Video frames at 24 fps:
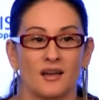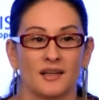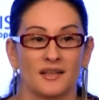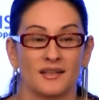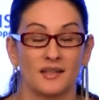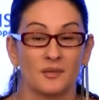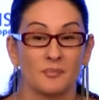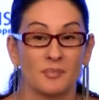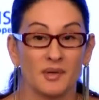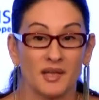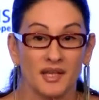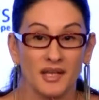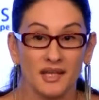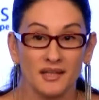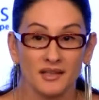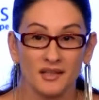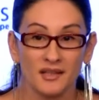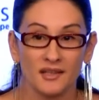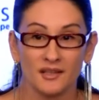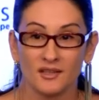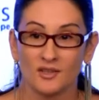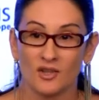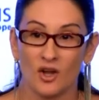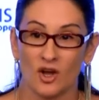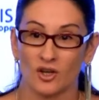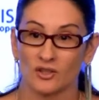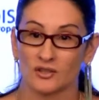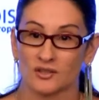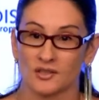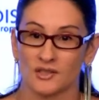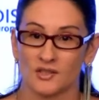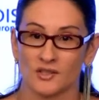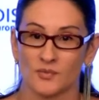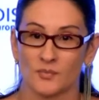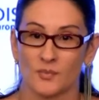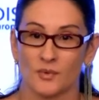In the beginning,
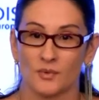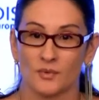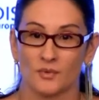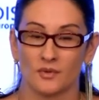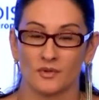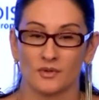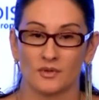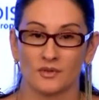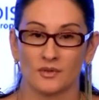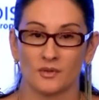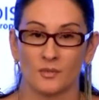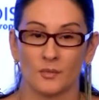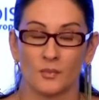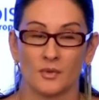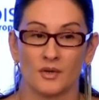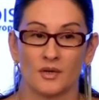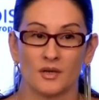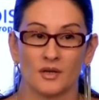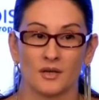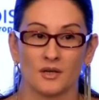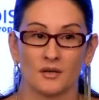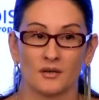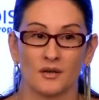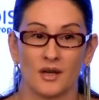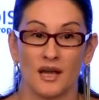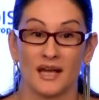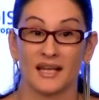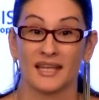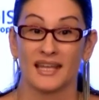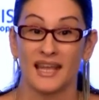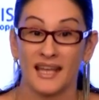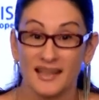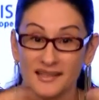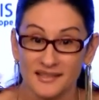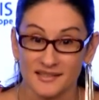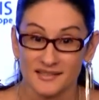doctors were
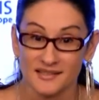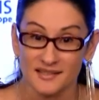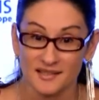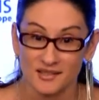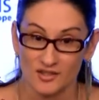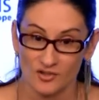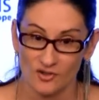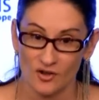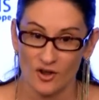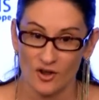against